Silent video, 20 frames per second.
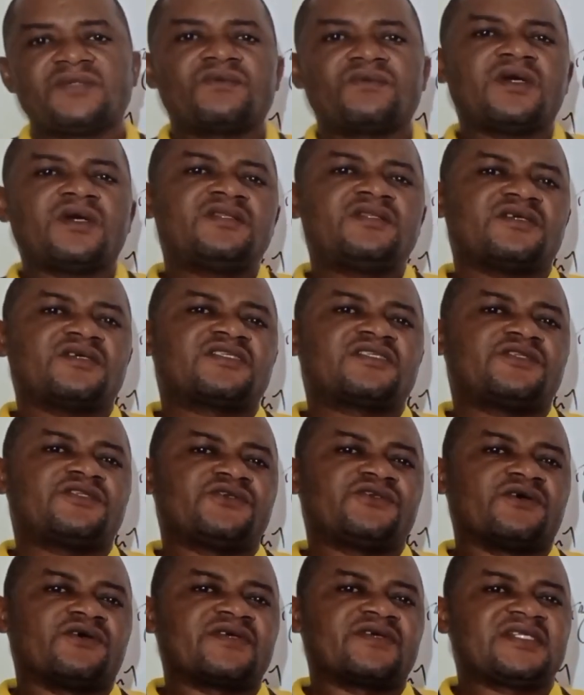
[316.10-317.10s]
What does the
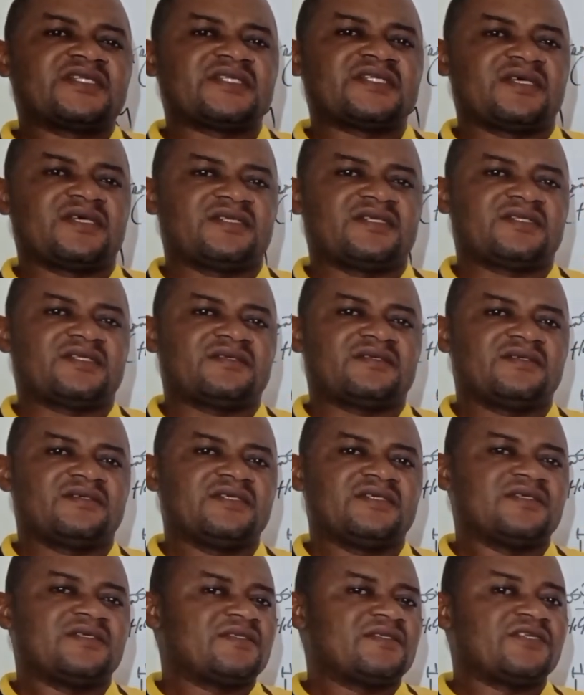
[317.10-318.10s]
theory say?
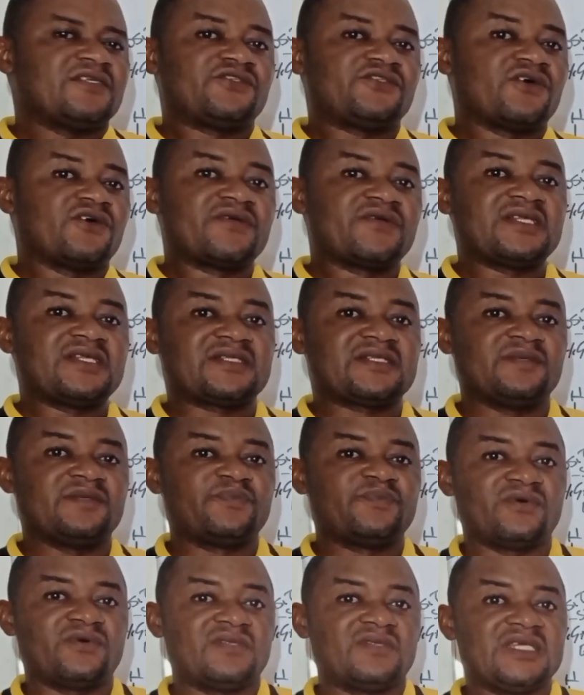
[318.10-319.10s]
The theory is
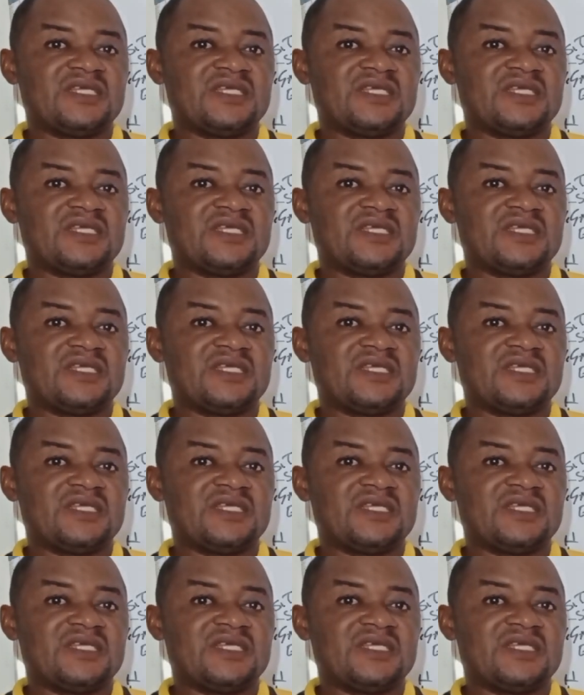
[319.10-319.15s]
simple.